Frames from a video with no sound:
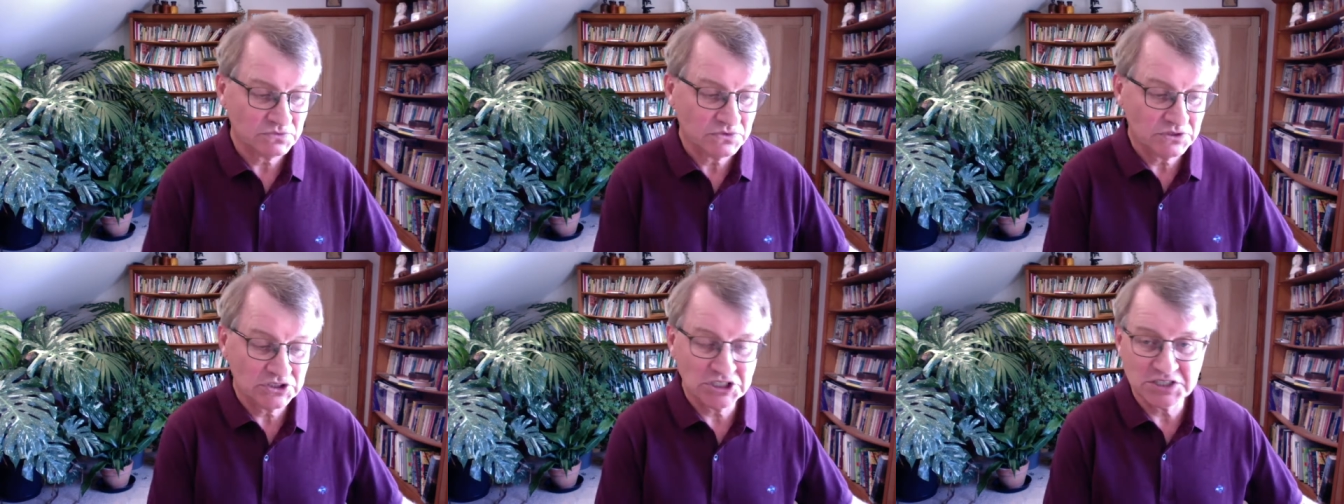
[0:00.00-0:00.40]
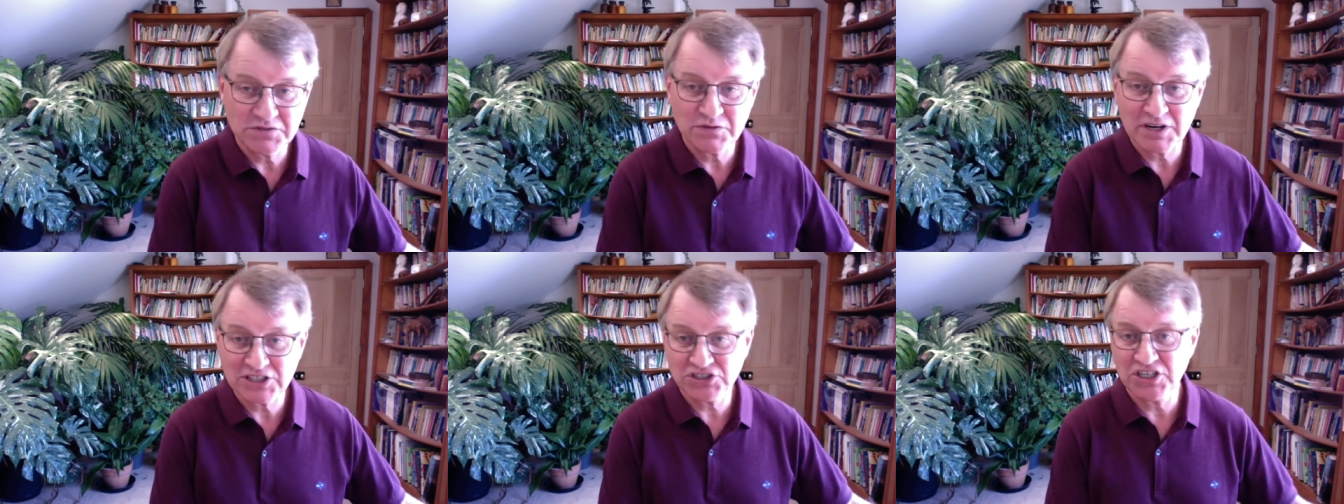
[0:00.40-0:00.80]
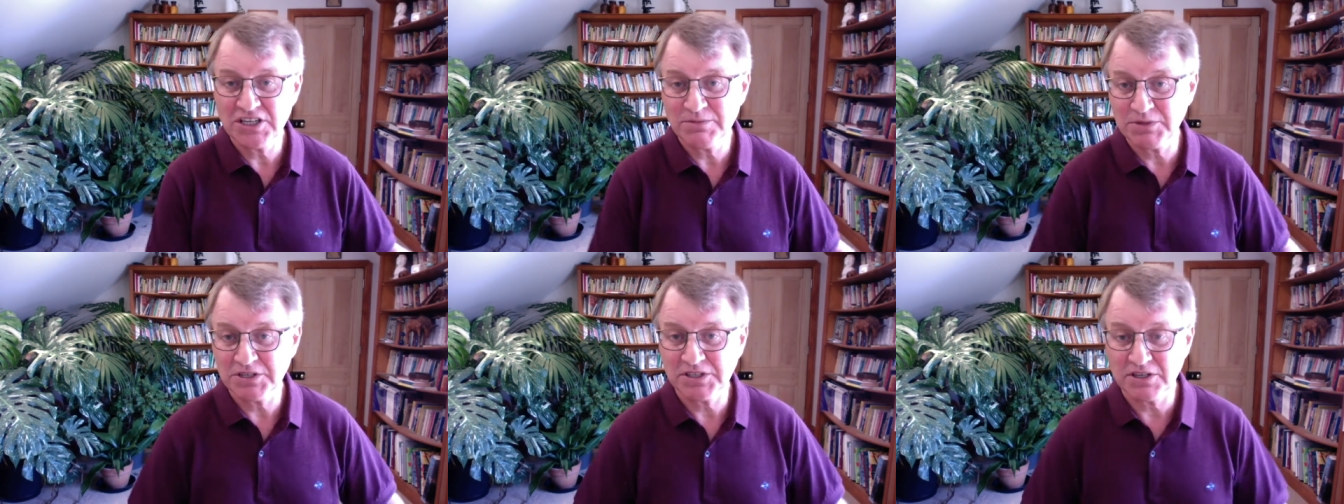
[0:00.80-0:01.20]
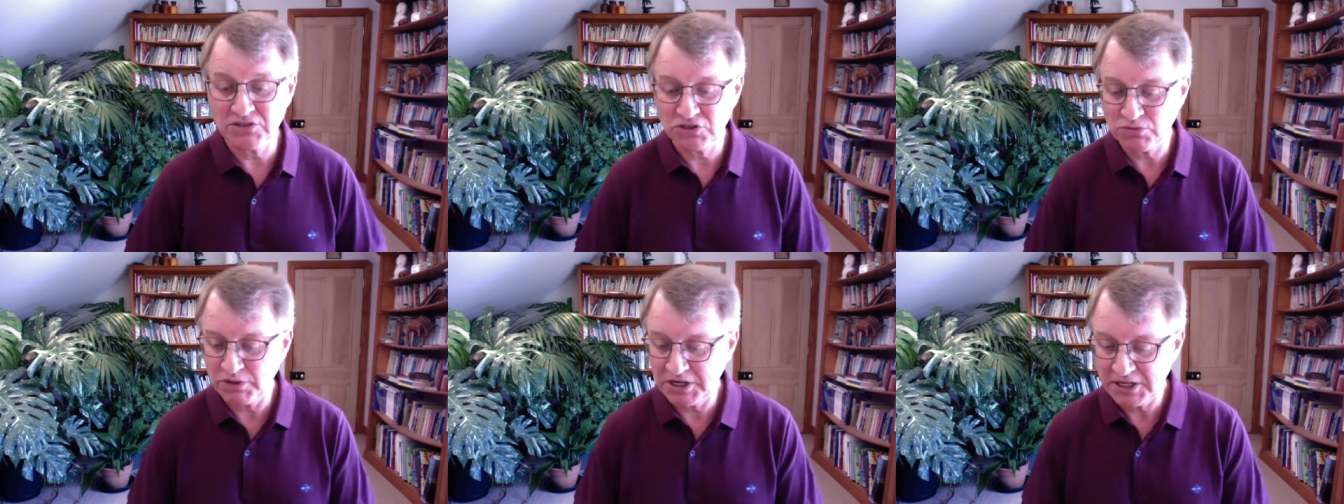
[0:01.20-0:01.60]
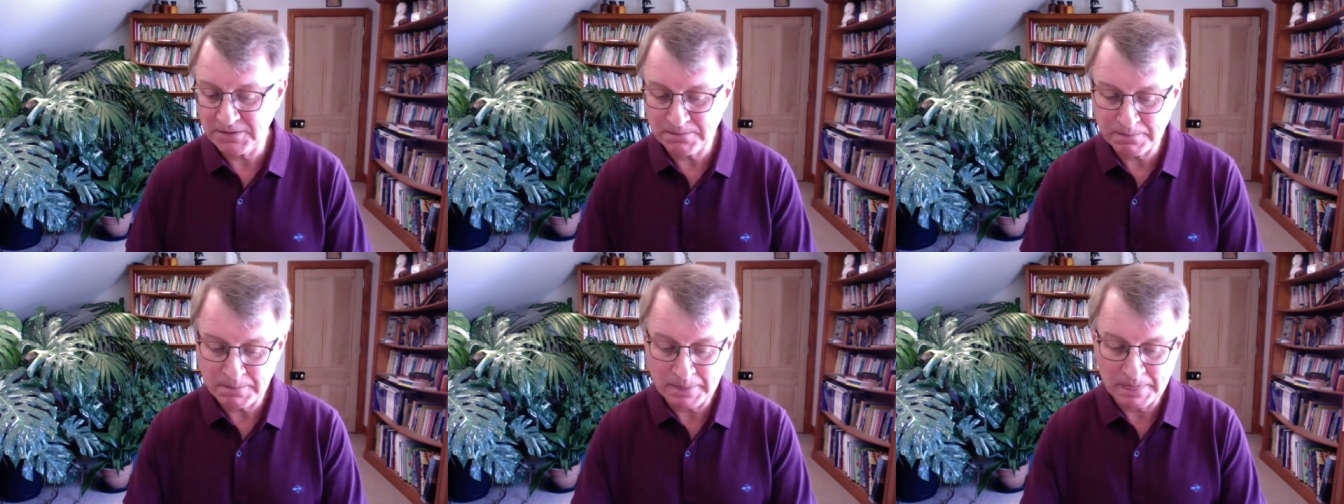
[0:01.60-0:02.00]
She's flushing, but no sweating.
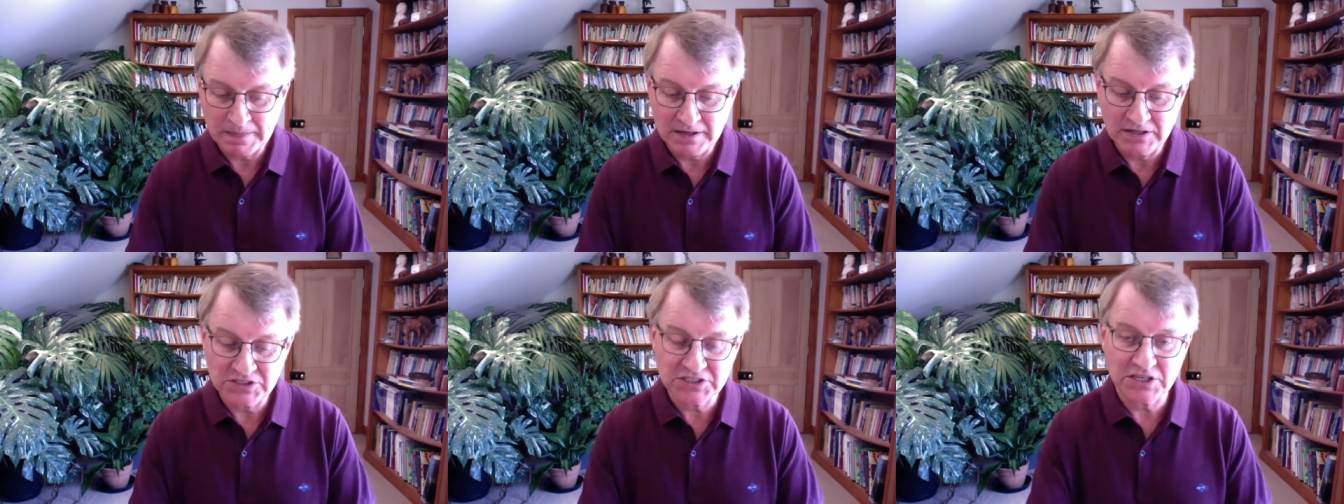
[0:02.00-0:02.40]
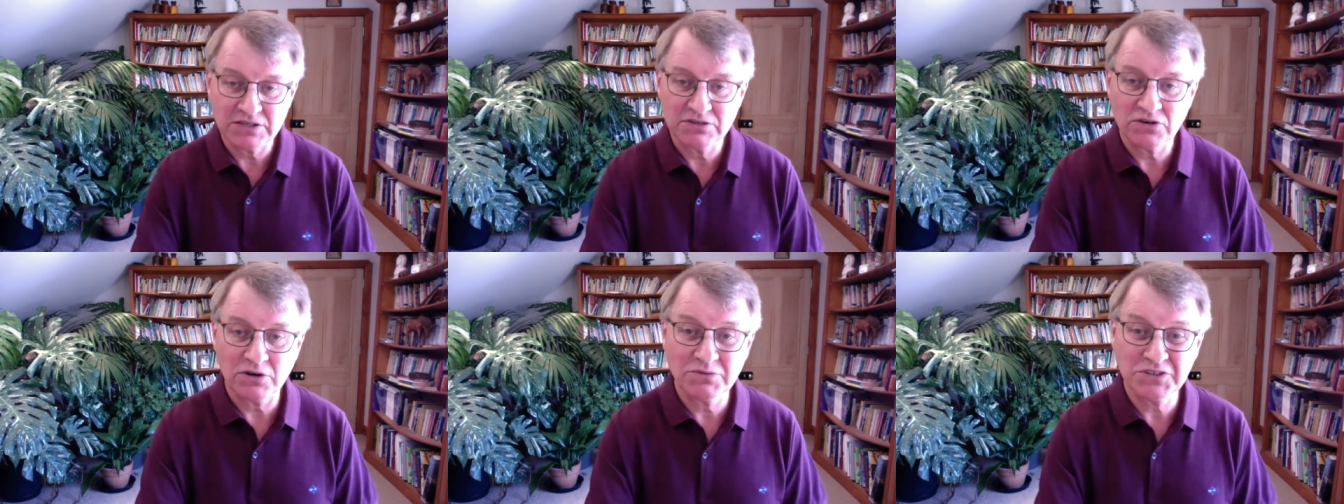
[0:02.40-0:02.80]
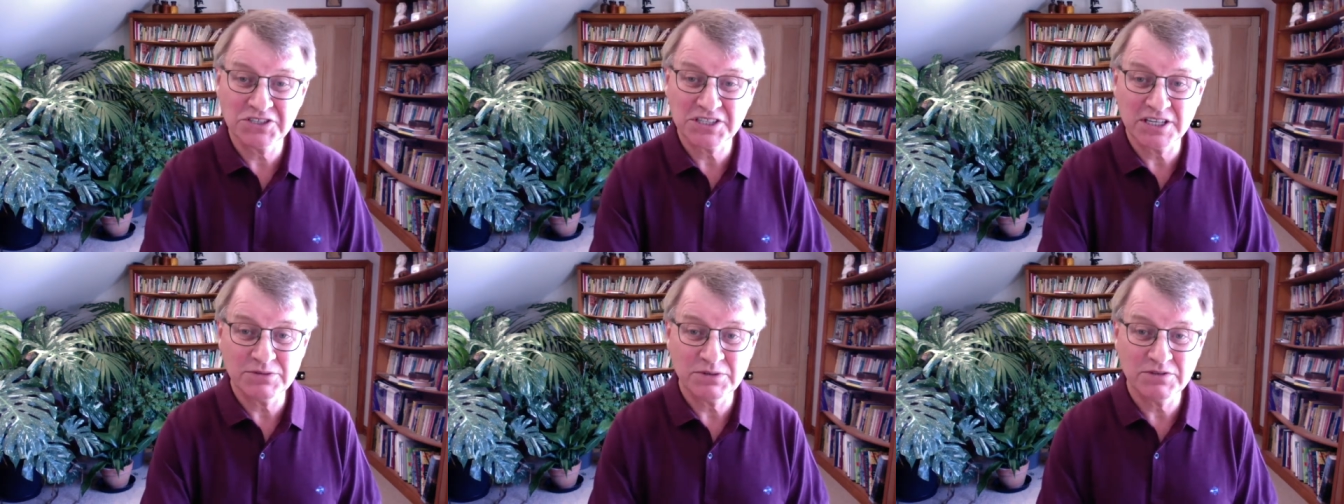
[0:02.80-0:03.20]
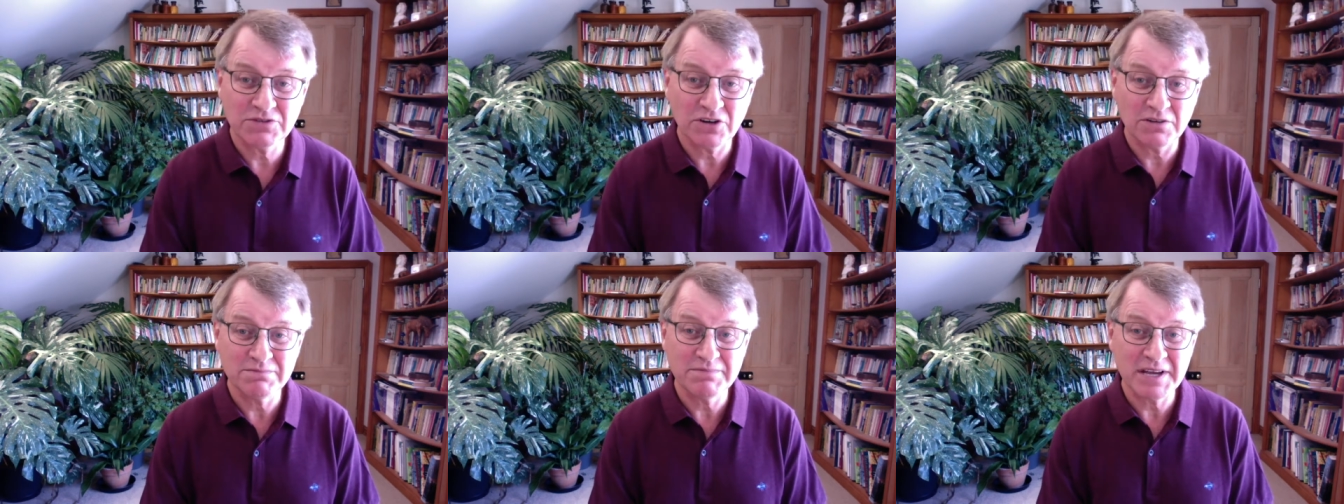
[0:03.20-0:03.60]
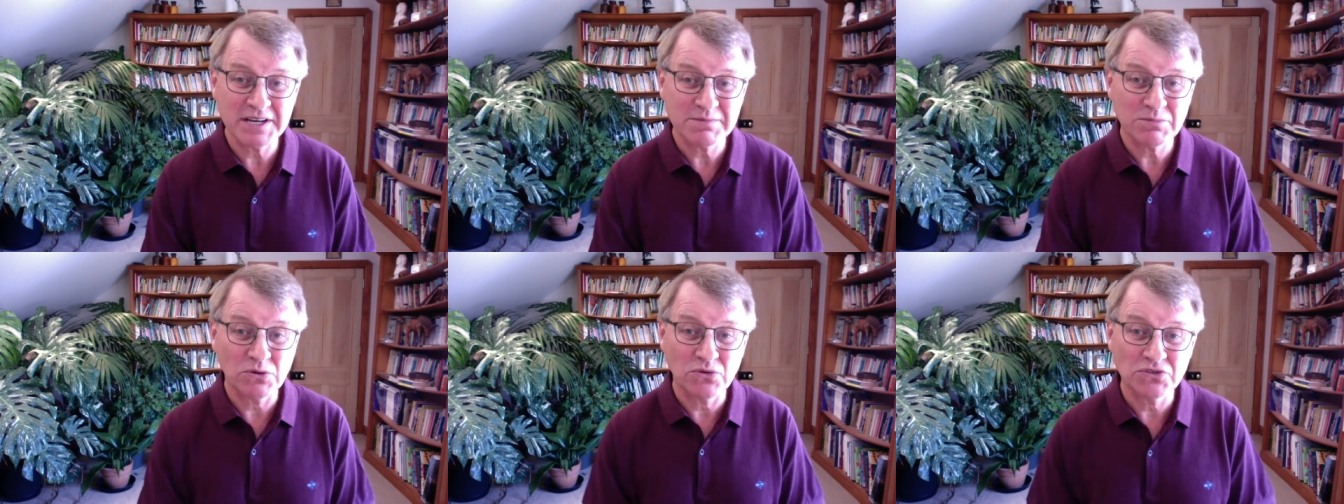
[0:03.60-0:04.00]
So obviously we've got
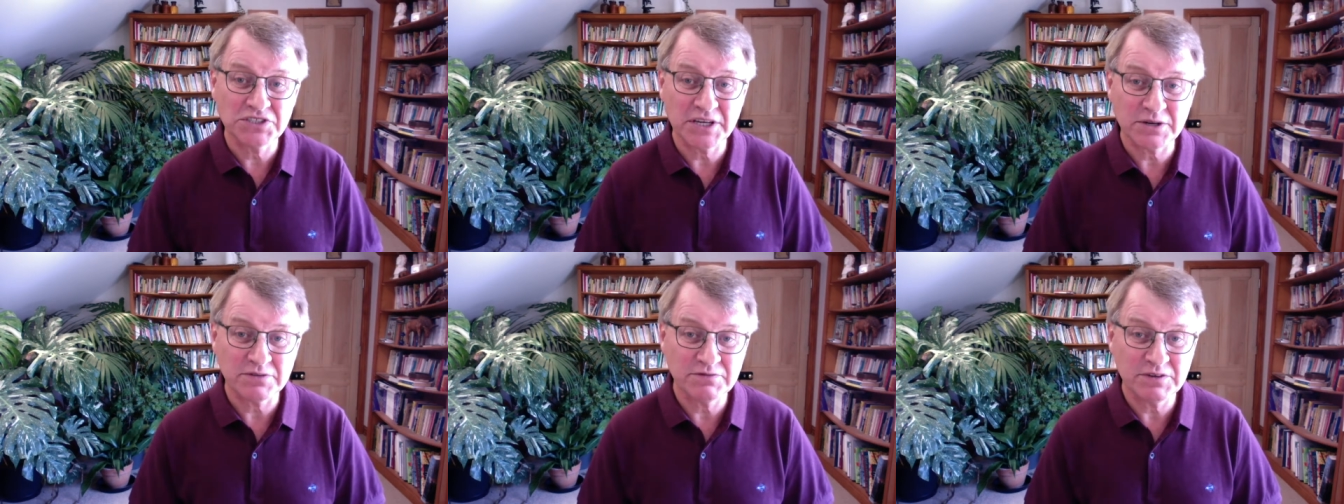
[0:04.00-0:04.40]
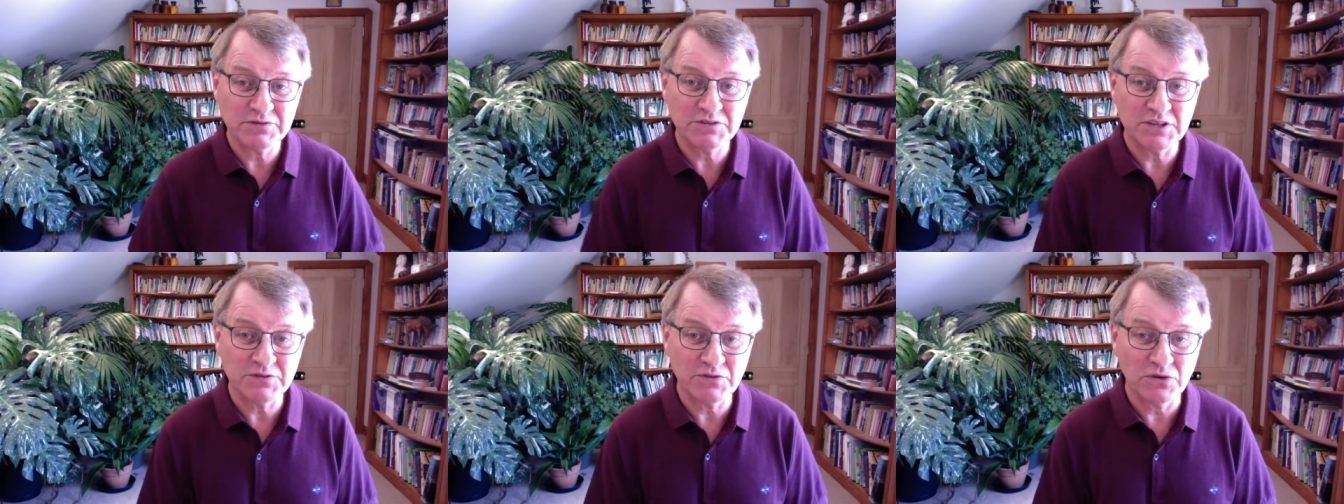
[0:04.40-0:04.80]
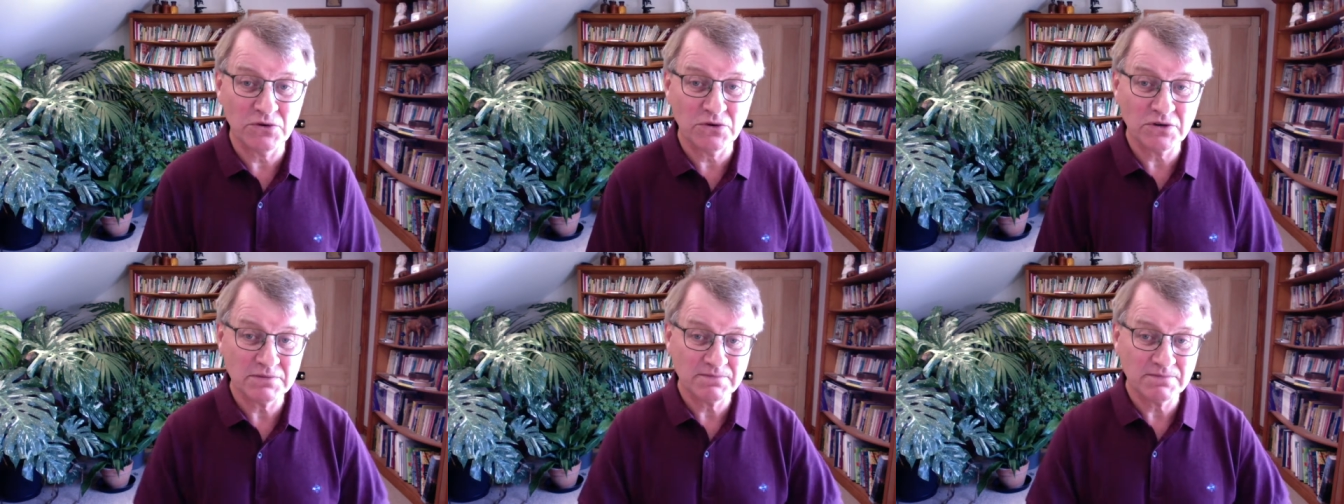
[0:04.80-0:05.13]
menopause there at 54.